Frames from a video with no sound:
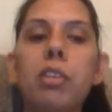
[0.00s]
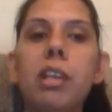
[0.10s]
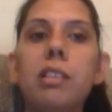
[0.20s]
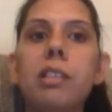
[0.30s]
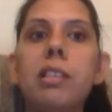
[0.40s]

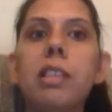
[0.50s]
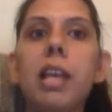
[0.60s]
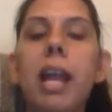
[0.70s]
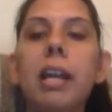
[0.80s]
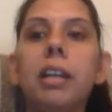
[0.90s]
processes
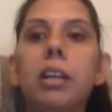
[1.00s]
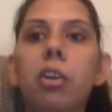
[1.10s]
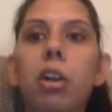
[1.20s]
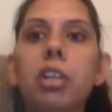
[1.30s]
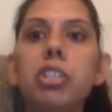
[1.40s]
and
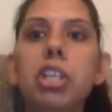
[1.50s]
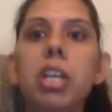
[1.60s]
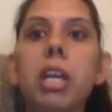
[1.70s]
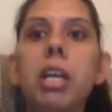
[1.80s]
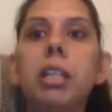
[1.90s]

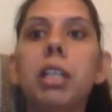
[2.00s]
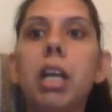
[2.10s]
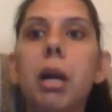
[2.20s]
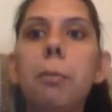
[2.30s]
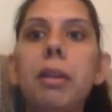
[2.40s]
technology,
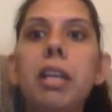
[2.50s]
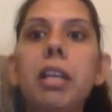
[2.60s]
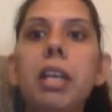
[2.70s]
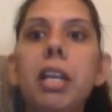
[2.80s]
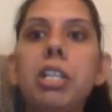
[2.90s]
the
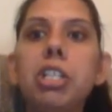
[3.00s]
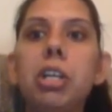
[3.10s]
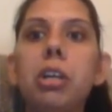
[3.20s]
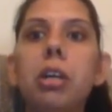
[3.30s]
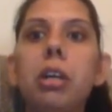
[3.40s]
company needs
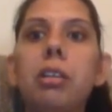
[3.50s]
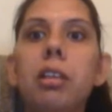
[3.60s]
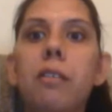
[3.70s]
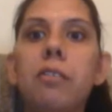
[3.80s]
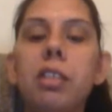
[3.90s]

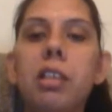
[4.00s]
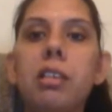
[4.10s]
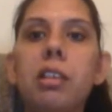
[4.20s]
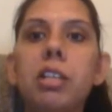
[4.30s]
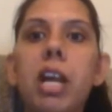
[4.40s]

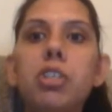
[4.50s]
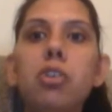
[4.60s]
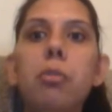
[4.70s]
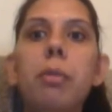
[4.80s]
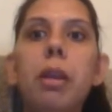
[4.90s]
services that
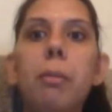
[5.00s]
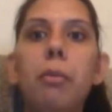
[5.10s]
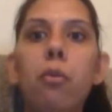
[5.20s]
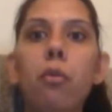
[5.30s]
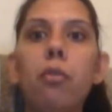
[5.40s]
should be
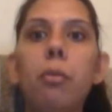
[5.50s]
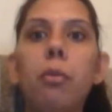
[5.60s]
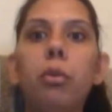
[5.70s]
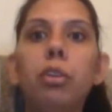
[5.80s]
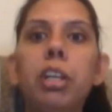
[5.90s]
improved
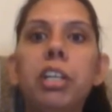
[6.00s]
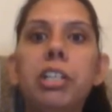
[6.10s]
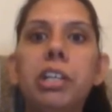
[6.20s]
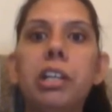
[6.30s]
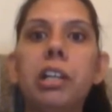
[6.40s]
both
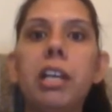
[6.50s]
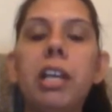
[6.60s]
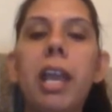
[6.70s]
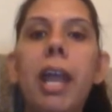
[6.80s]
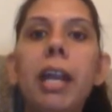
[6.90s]

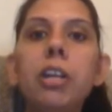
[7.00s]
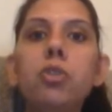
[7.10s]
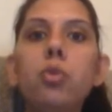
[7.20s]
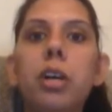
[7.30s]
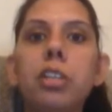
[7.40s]
internally
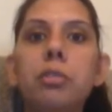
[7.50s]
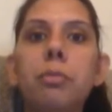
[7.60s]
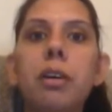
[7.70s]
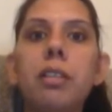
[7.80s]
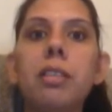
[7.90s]
and to
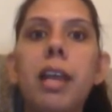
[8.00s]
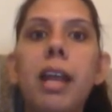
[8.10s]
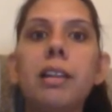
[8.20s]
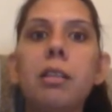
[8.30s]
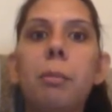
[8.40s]
customers
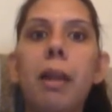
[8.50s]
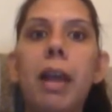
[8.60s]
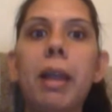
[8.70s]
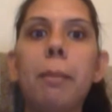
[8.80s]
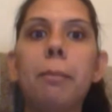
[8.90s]
and
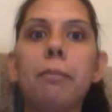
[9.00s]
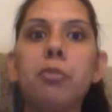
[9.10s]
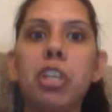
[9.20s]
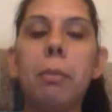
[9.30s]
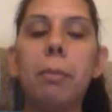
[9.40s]
supply
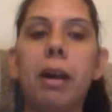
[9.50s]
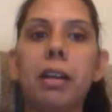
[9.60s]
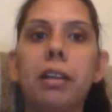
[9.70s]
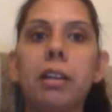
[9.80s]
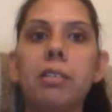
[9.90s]
chain
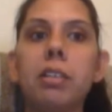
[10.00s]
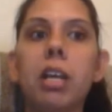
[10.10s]
partners.